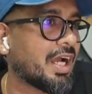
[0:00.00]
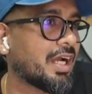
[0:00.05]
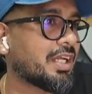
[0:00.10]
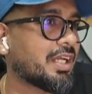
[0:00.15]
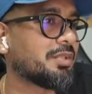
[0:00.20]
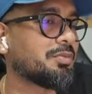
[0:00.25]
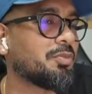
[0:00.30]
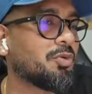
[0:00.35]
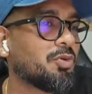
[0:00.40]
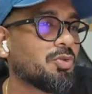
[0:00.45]

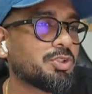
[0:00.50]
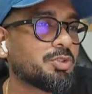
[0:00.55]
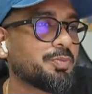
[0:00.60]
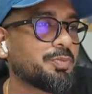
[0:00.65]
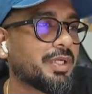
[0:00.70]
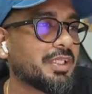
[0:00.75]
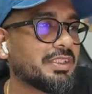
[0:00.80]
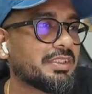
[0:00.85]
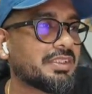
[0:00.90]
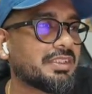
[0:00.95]
in more
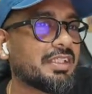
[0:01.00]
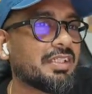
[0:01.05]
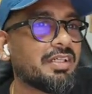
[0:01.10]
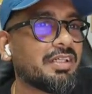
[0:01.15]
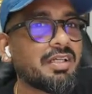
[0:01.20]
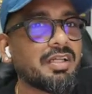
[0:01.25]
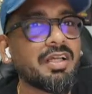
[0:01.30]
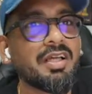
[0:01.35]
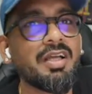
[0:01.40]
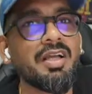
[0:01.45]
sprints
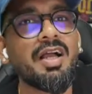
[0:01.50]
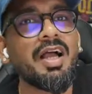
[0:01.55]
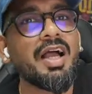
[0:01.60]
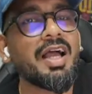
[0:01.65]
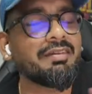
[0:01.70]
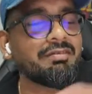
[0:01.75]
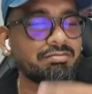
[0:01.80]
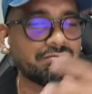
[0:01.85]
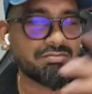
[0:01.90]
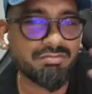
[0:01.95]
here.
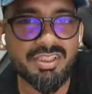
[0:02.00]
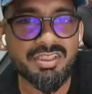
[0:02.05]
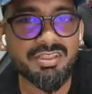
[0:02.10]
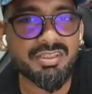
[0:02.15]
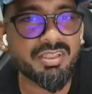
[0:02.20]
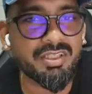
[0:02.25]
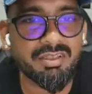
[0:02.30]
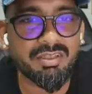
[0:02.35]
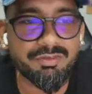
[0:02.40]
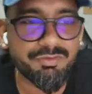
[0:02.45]
And in
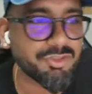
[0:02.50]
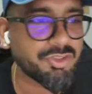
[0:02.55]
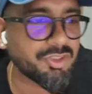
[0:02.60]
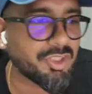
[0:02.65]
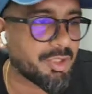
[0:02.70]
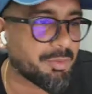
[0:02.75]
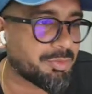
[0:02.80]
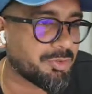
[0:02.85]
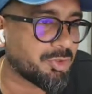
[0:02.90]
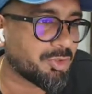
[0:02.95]
the future
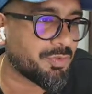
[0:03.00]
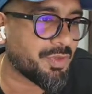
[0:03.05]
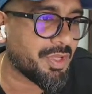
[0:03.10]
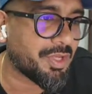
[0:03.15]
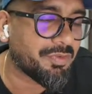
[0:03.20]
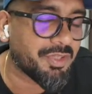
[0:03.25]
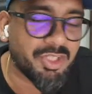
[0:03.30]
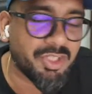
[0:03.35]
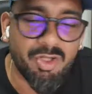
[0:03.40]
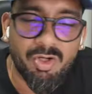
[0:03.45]
episode where
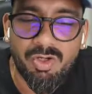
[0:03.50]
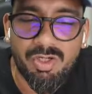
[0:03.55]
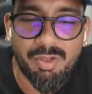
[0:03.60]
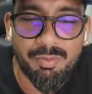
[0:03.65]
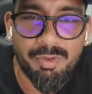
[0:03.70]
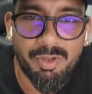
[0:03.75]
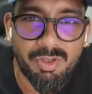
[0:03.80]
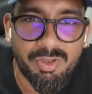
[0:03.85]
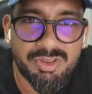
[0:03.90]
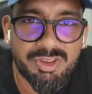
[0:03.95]
we talk
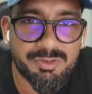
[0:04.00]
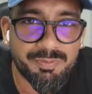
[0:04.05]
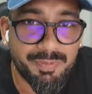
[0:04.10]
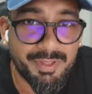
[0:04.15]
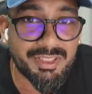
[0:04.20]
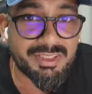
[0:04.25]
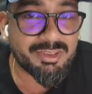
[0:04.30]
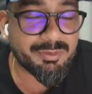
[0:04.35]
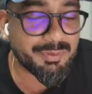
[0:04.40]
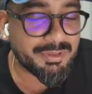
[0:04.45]
about
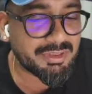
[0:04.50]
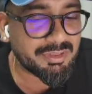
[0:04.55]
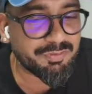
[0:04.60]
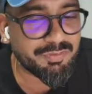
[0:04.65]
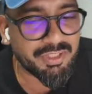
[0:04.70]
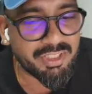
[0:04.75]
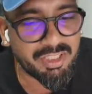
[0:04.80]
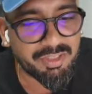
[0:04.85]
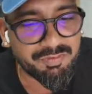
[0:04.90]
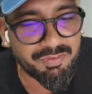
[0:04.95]
sprints
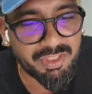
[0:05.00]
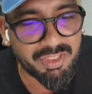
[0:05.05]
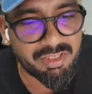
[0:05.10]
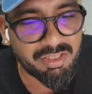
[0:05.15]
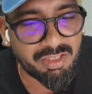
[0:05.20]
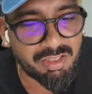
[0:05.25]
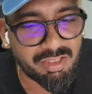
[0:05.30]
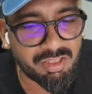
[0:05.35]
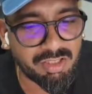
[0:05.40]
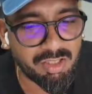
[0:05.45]
specifically, we'll
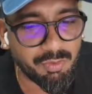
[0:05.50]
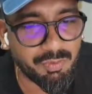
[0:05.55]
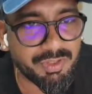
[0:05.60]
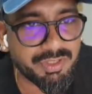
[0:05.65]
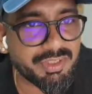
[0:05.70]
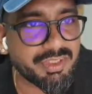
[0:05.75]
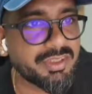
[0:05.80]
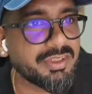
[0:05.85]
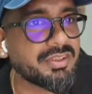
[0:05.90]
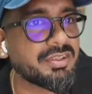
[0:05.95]
cover
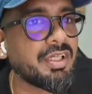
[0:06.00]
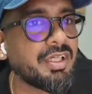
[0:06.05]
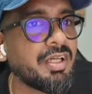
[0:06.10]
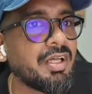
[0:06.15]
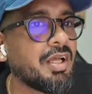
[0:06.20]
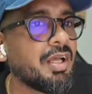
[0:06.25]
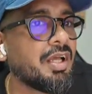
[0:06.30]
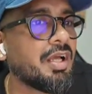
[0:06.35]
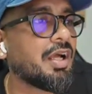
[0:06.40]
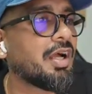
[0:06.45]
this.
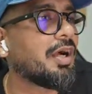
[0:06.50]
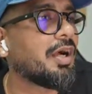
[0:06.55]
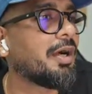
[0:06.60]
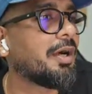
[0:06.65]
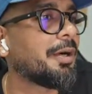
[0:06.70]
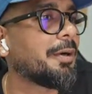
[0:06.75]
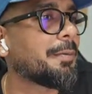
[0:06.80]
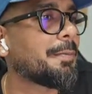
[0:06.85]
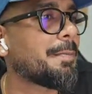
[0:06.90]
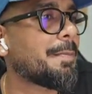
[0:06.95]

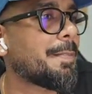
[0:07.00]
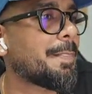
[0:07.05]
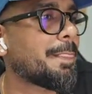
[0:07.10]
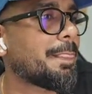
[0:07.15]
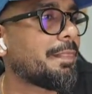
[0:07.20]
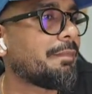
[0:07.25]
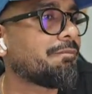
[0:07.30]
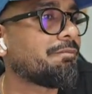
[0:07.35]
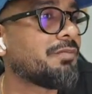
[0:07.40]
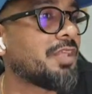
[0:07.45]
Uh,
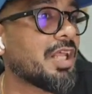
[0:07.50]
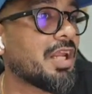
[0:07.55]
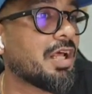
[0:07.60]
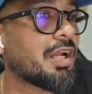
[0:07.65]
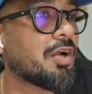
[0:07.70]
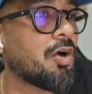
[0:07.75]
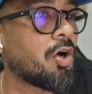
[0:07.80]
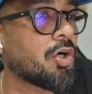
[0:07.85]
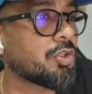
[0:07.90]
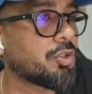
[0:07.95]
there
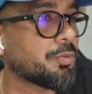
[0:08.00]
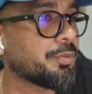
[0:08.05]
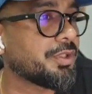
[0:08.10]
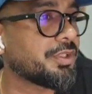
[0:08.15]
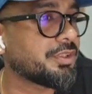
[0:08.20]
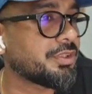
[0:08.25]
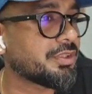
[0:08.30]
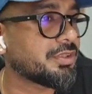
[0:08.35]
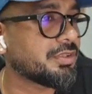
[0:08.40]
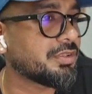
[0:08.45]
are
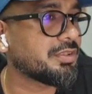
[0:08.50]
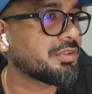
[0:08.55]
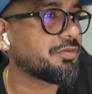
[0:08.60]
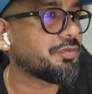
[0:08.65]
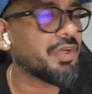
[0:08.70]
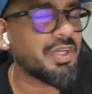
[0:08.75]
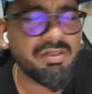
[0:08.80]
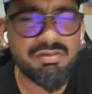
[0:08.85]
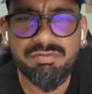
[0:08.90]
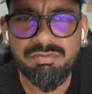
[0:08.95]
automations.
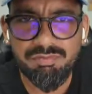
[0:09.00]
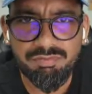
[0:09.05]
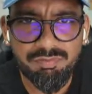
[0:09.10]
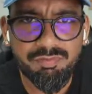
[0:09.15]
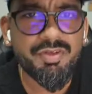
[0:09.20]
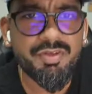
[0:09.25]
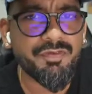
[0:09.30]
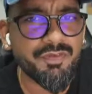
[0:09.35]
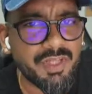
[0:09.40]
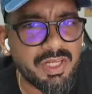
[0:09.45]

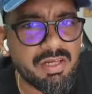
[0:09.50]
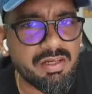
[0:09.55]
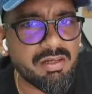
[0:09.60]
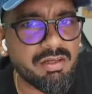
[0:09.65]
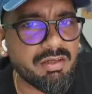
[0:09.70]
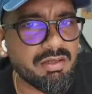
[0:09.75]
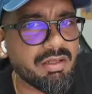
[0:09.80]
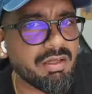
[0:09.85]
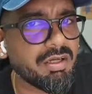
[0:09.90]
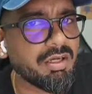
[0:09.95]
We
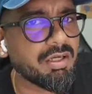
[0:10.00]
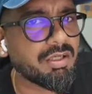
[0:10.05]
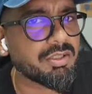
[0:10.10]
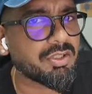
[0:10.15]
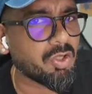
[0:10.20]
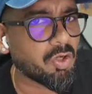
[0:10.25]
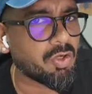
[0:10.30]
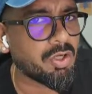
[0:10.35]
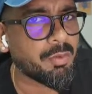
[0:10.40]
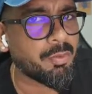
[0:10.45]
will
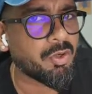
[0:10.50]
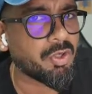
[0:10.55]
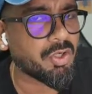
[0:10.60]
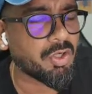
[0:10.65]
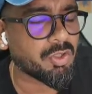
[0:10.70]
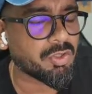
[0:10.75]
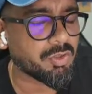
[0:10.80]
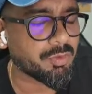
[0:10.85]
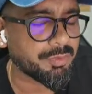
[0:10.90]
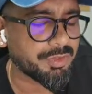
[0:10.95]
talk about
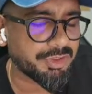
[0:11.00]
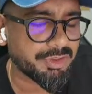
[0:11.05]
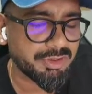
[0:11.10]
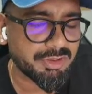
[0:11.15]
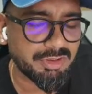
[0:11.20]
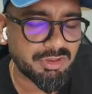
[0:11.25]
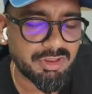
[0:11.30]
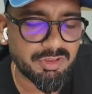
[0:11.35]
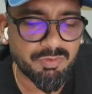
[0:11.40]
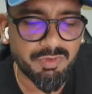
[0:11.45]

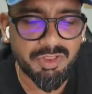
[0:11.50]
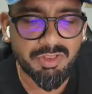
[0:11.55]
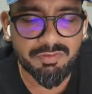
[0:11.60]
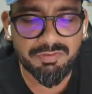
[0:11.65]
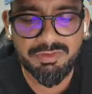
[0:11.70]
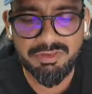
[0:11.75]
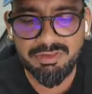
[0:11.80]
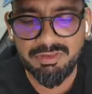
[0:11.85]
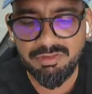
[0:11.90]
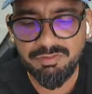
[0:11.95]
automations in one of
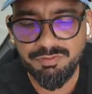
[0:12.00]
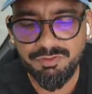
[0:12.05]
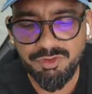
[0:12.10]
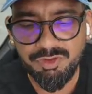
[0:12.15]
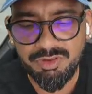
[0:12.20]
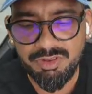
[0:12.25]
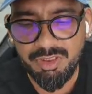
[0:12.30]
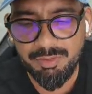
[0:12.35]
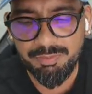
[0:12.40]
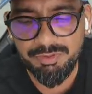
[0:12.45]
the
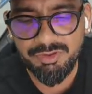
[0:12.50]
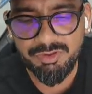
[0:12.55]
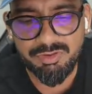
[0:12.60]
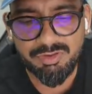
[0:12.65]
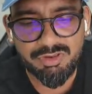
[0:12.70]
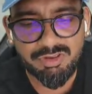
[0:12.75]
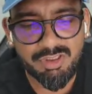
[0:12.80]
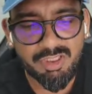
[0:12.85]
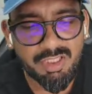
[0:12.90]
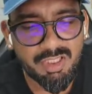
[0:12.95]
future
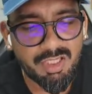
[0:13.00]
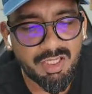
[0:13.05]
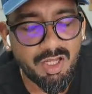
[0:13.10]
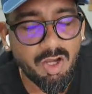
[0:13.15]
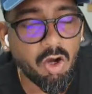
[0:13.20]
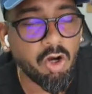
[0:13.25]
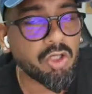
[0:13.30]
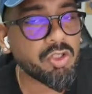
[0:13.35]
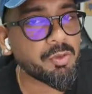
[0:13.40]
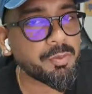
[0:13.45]
episodes.
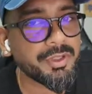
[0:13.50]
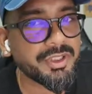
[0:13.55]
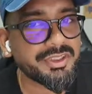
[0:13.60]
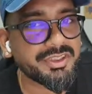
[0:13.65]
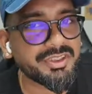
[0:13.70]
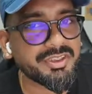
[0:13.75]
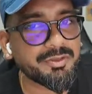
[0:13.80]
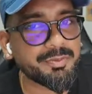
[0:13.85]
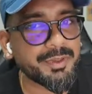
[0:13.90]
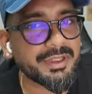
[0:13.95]

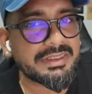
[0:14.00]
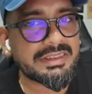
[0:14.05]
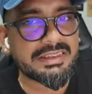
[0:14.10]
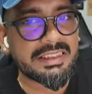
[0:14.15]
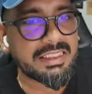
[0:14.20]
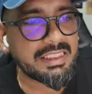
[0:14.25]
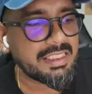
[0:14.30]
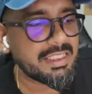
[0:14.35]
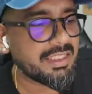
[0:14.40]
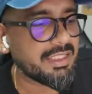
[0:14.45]
Automations
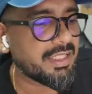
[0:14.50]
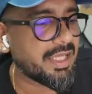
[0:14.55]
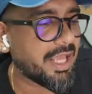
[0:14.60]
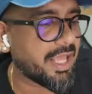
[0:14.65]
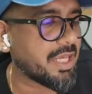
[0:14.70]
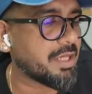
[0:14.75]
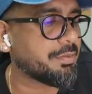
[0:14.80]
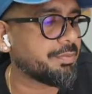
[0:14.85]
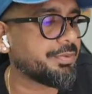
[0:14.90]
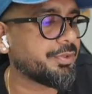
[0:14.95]
basically
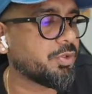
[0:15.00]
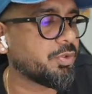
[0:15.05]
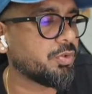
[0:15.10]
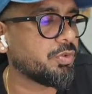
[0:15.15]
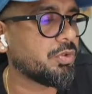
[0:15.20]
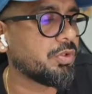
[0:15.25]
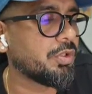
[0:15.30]
help you,